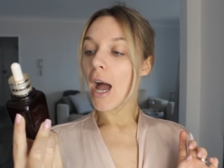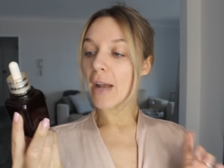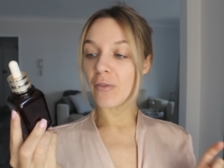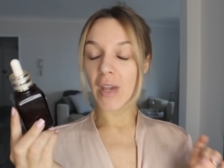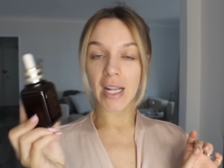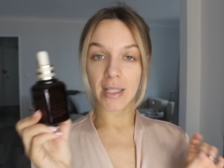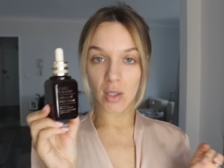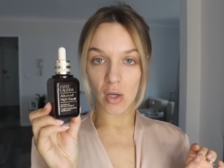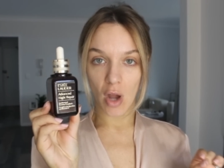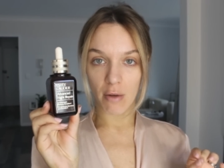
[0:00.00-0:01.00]

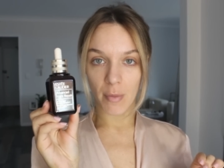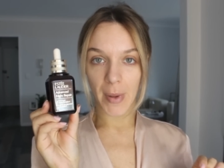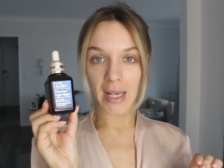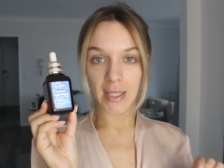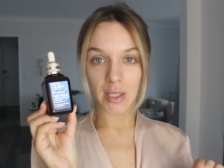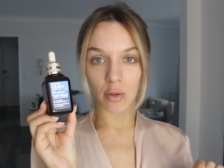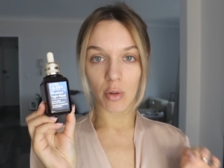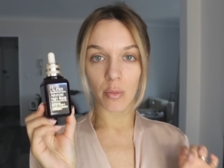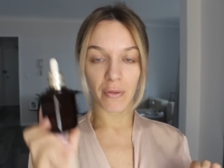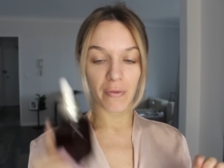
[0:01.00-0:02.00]
Advanced Night Repair
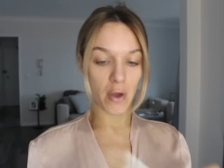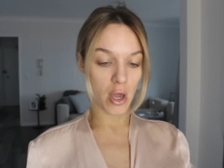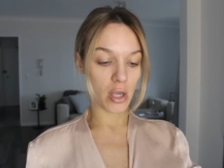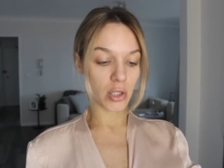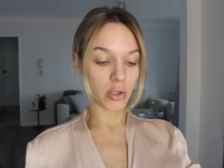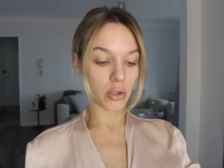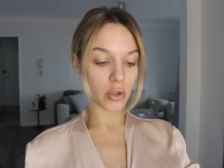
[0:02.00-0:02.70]
Serum first.